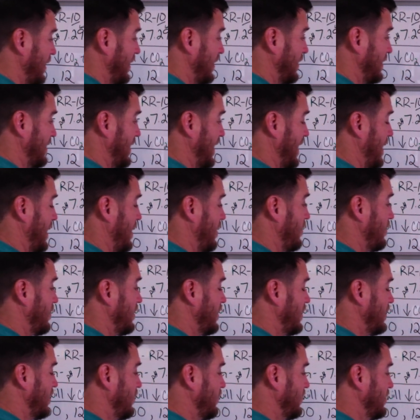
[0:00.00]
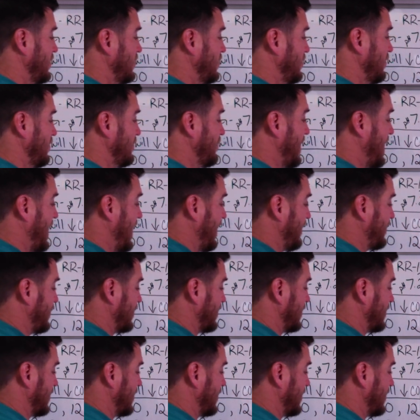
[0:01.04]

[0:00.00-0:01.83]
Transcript: Now, when you do the math,